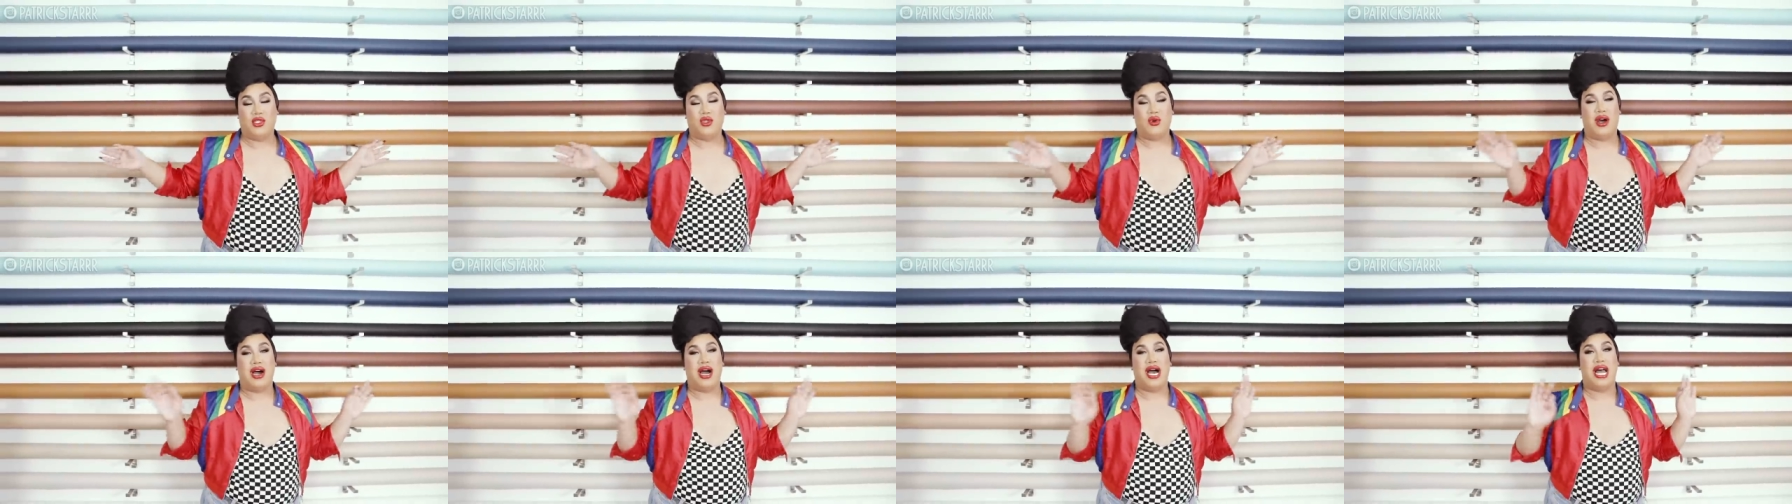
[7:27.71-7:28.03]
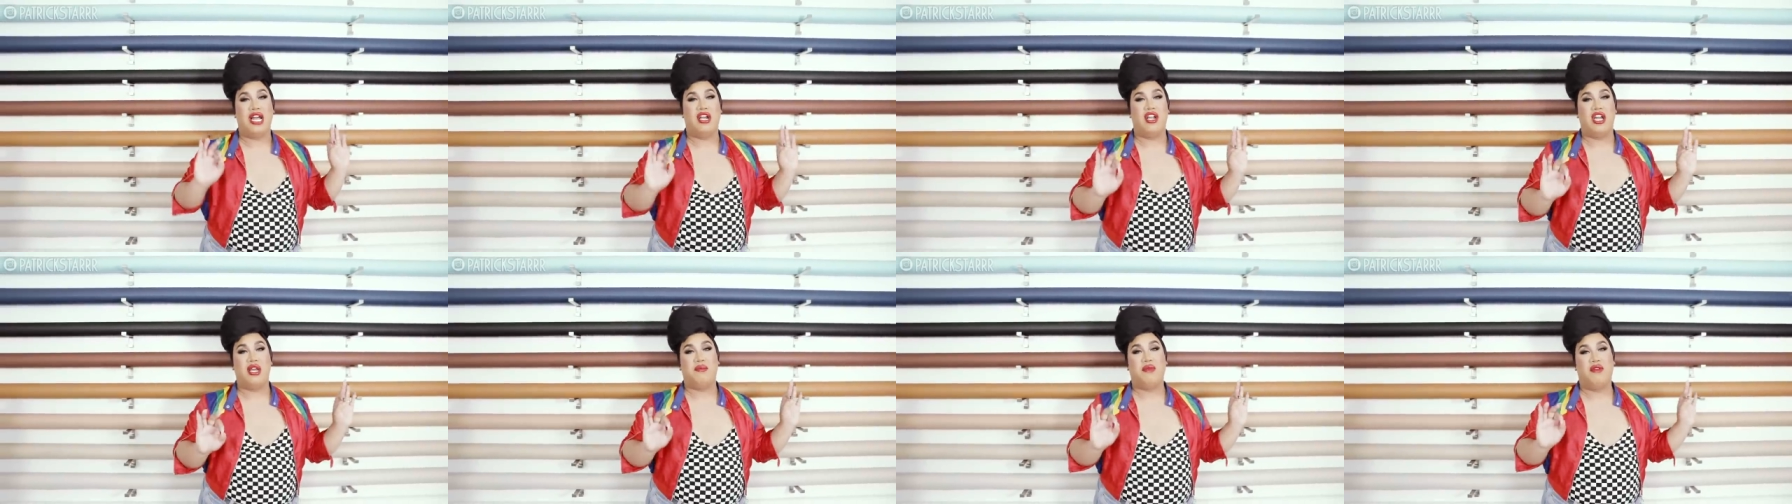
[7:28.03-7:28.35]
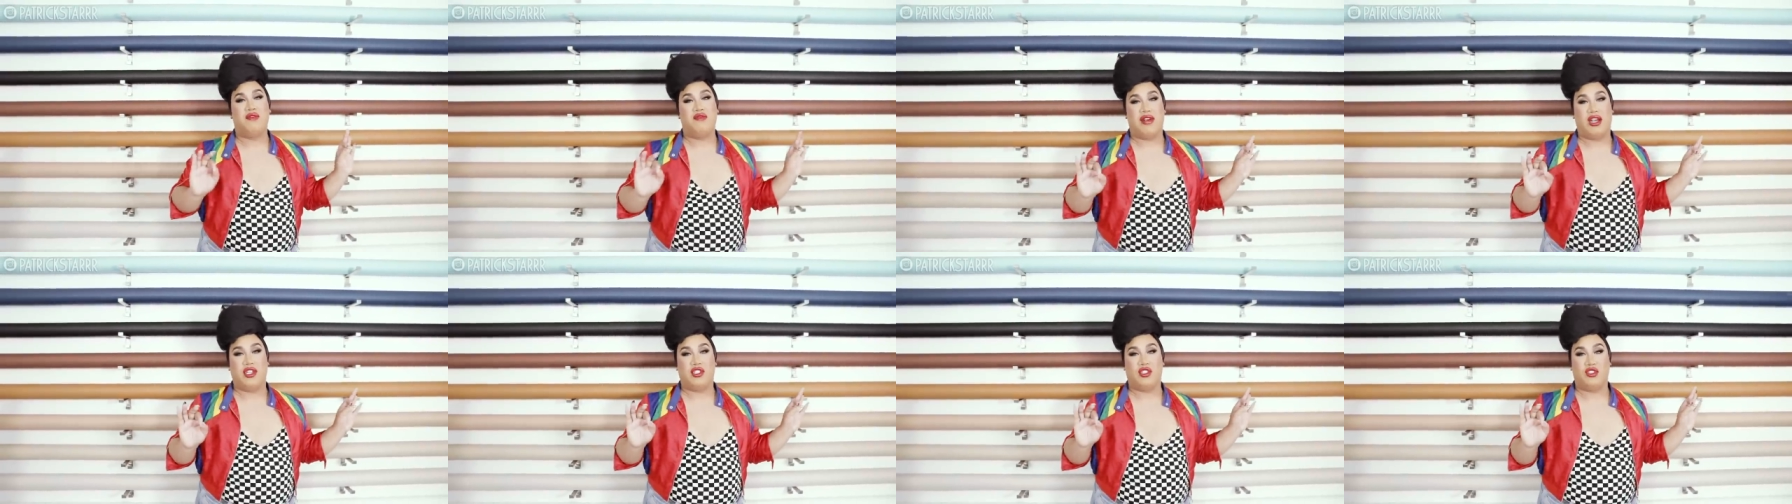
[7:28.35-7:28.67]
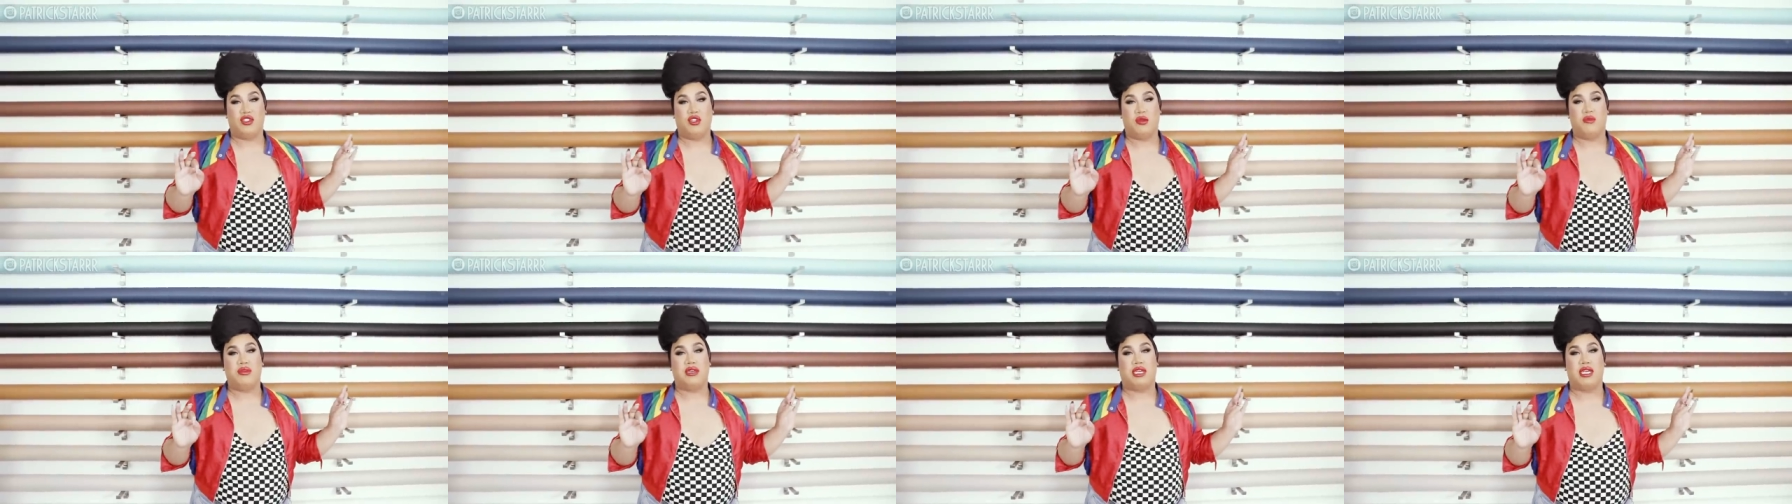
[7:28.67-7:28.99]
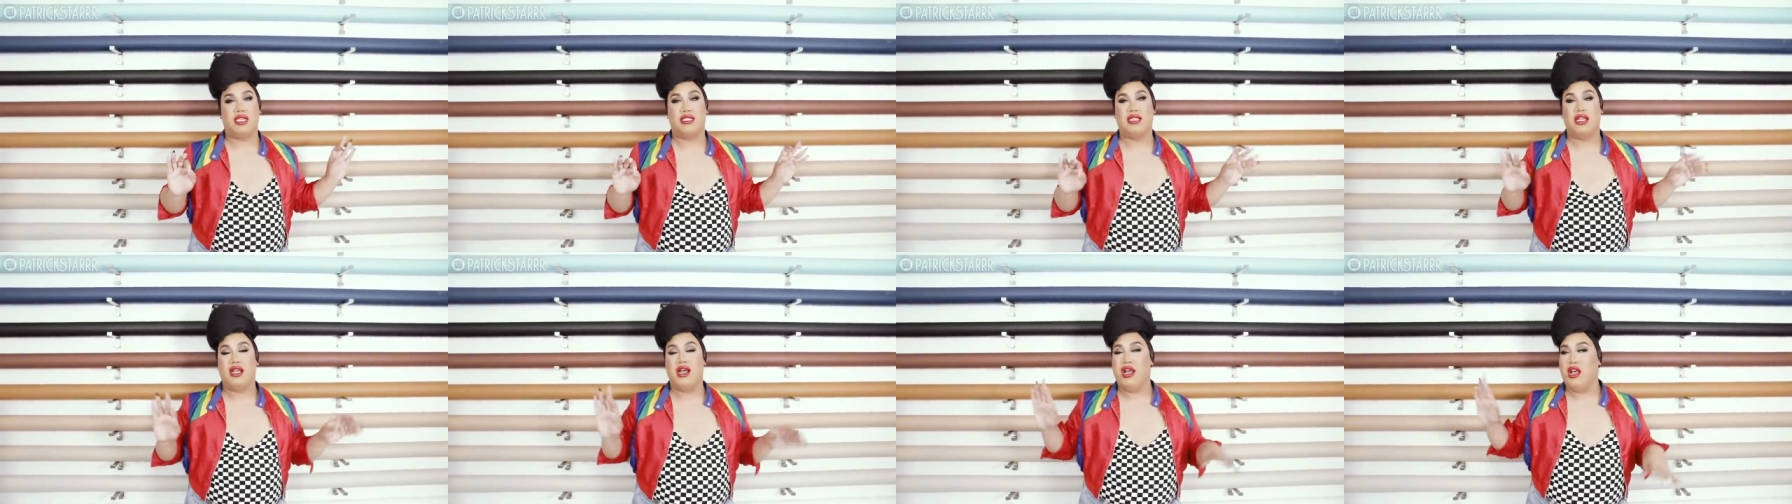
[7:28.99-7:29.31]
So hire a professional
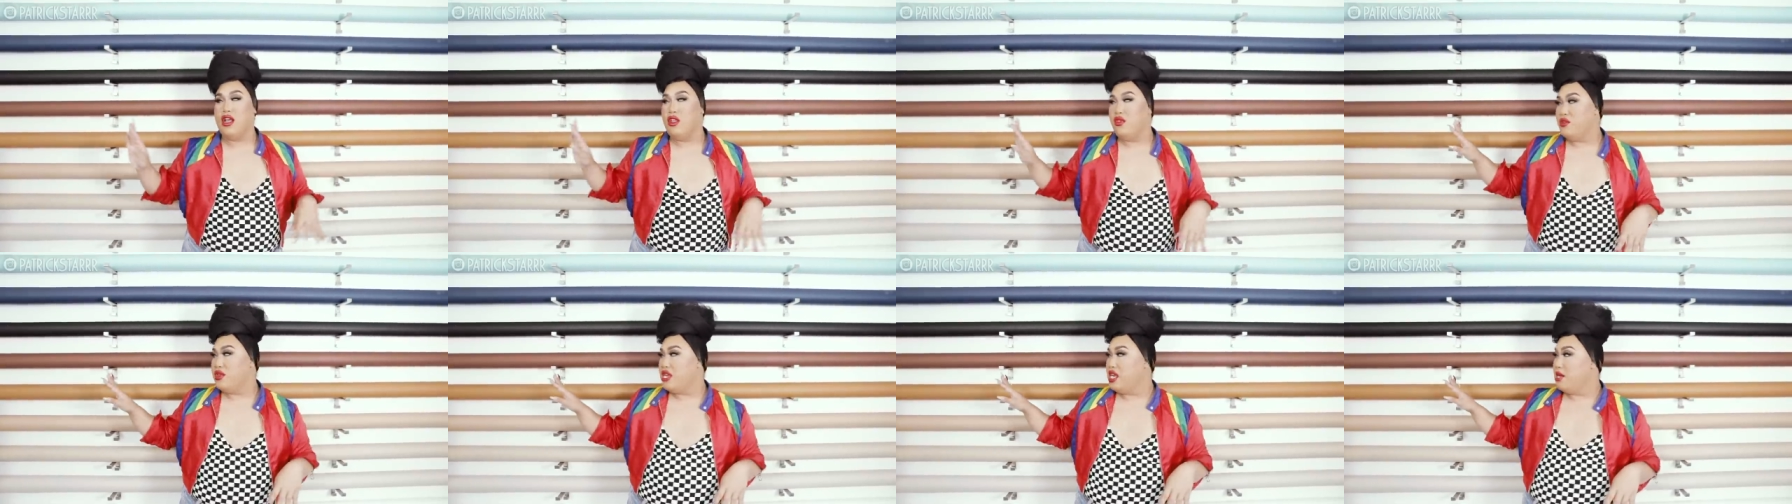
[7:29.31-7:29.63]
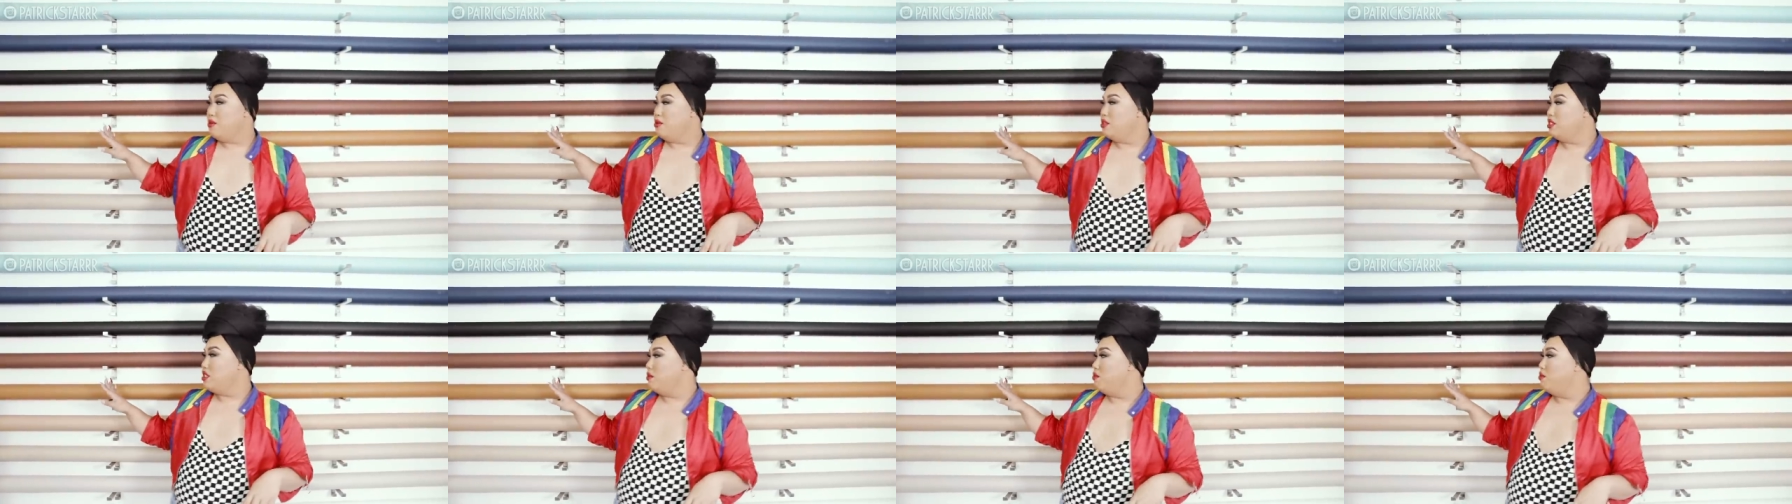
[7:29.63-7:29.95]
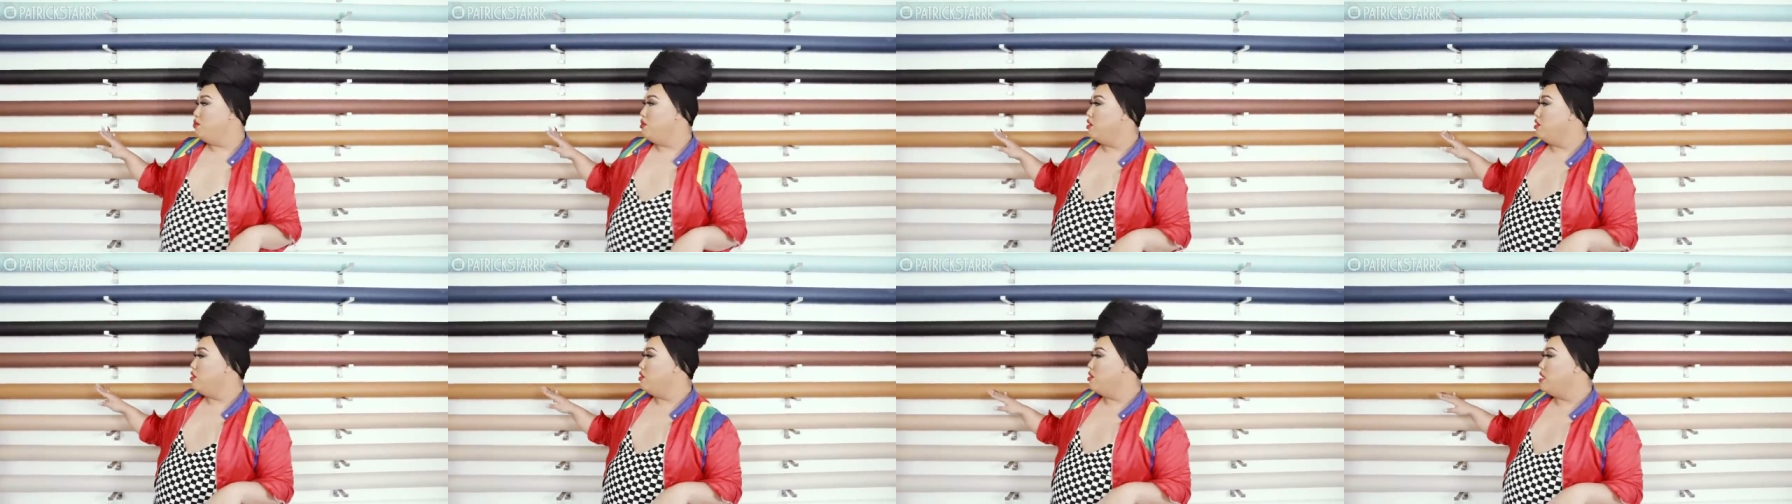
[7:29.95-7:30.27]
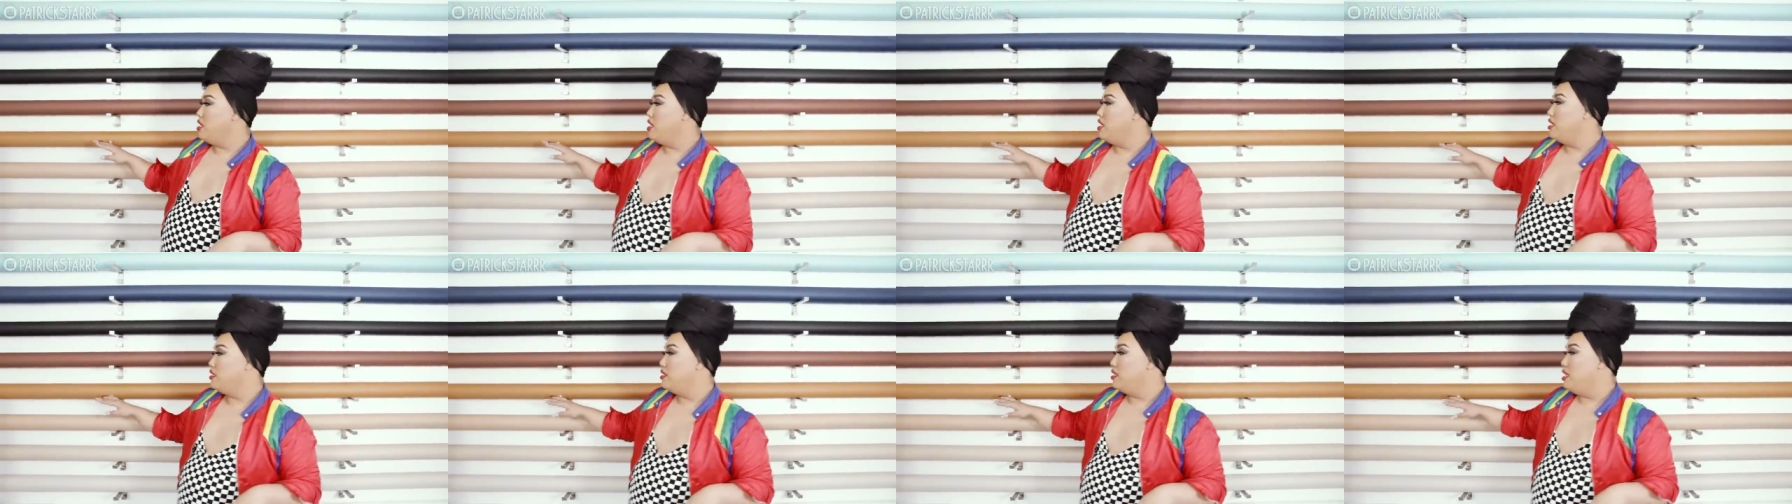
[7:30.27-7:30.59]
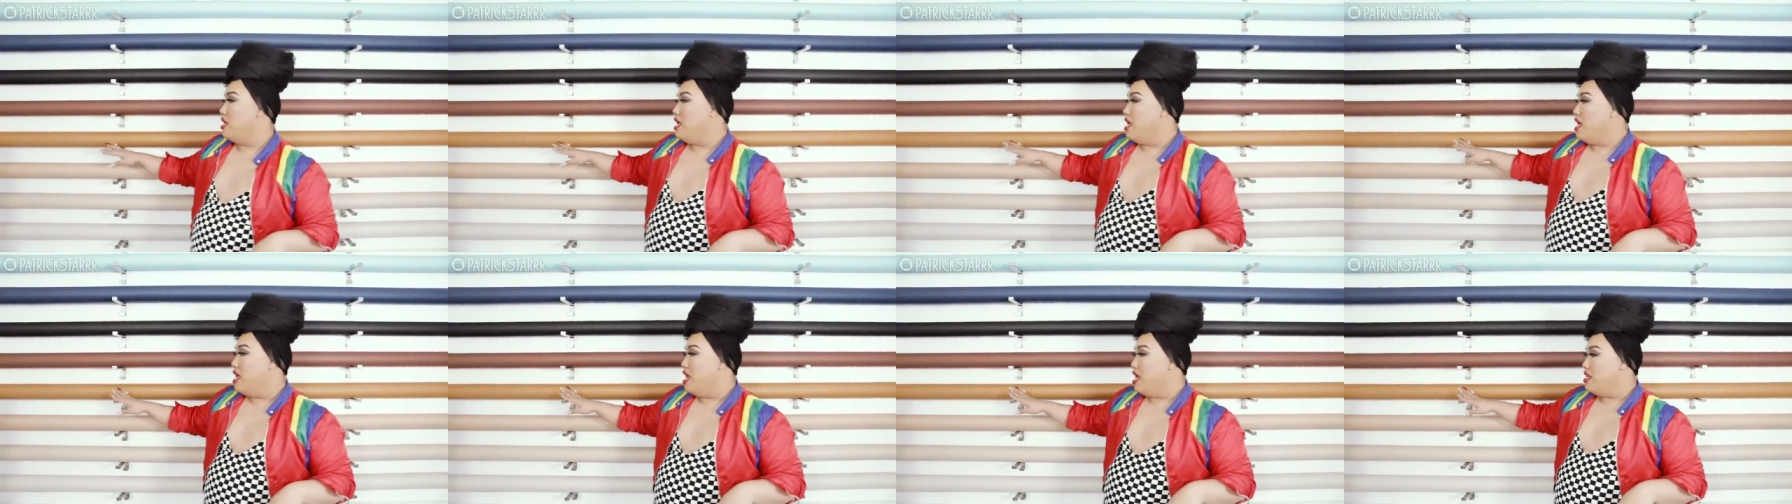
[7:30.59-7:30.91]
because they're able to put these